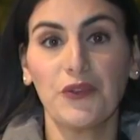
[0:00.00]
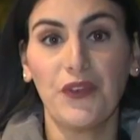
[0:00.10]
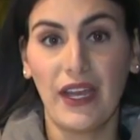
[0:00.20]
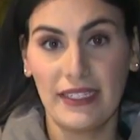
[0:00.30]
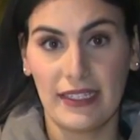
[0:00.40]

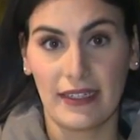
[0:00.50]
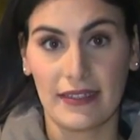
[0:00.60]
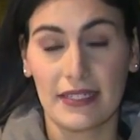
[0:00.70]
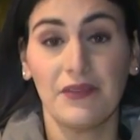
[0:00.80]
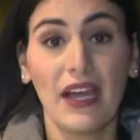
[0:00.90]

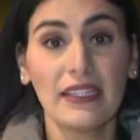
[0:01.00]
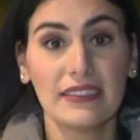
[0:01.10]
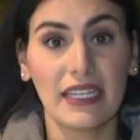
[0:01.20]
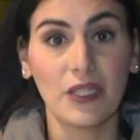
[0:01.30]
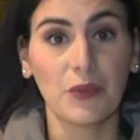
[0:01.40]
findings to
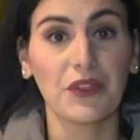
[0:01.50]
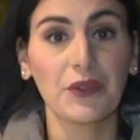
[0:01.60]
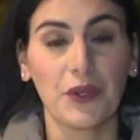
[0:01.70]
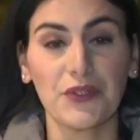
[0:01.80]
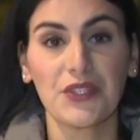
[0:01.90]
validate what
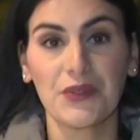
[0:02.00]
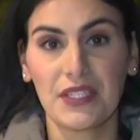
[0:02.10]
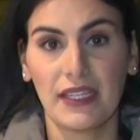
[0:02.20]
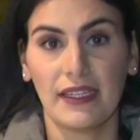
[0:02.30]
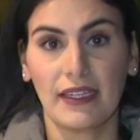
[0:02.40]
they're also
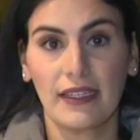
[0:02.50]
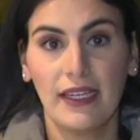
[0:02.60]
seeing.